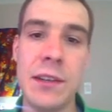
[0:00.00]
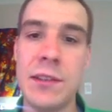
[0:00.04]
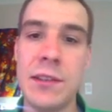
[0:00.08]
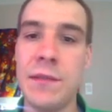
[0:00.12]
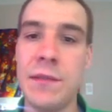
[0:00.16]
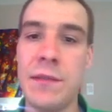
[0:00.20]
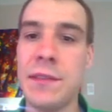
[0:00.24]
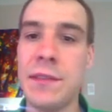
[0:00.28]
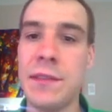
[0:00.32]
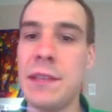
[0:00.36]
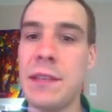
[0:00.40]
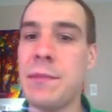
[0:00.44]
So
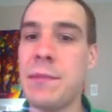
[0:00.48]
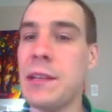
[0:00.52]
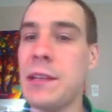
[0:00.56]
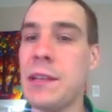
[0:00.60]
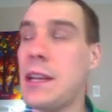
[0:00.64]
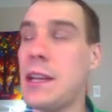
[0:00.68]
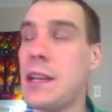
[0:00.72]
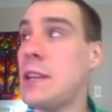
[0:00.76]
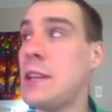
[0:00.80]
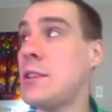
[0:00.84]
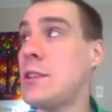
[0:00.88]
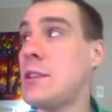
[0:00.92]
for example,
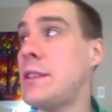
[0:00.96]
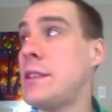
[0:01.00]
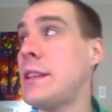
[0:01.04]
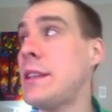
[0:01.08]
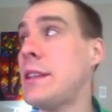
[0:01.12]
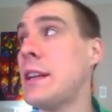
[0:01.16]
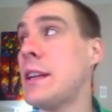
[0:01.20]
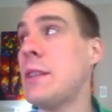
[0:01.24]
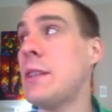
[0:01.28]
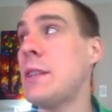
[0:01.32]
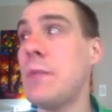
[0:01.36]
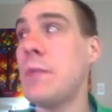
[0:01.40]

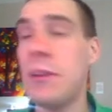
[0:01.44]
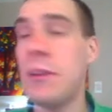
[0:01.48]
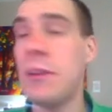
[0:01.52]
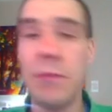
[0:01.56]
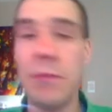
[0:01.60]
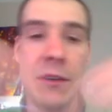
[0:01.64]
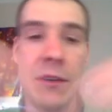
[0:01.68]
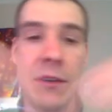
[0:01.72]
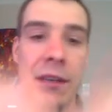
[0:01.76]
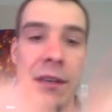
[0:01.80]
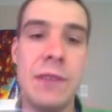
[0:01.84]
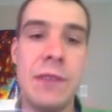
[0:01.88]
HCl, when you
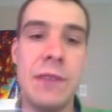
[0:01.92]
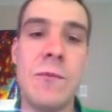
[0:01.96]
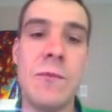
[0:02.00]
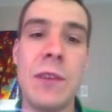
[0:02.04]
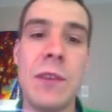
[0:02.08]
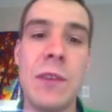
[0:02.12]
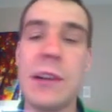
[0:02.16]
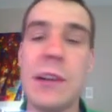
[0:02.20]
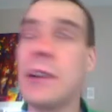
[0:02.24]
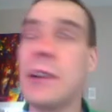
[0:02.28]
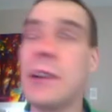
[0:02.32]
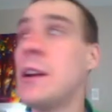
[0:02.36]
put it in
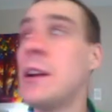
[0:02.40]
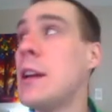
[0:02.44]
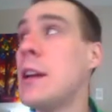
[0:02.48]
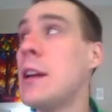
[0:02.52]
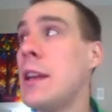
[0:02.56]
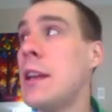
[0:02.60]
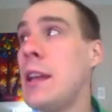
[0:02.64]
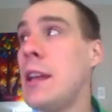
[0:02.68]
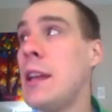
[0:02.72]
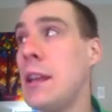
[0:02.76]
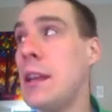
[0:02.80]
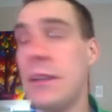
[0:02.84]
water,
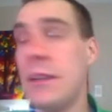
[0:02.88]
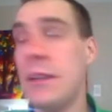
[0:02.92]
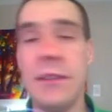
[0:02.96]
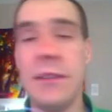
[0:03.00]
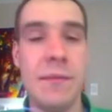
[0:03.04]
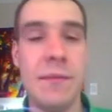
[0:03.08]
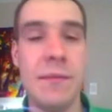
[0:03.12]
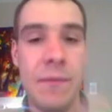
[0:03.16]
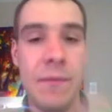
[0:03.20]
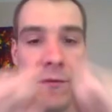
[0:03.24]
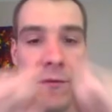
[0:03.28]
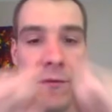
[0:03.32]
it
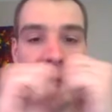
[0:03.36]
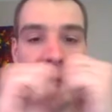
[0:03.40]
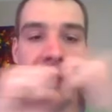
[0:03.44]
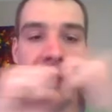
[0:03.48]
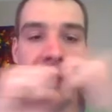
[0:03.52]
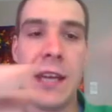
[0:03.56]
is fully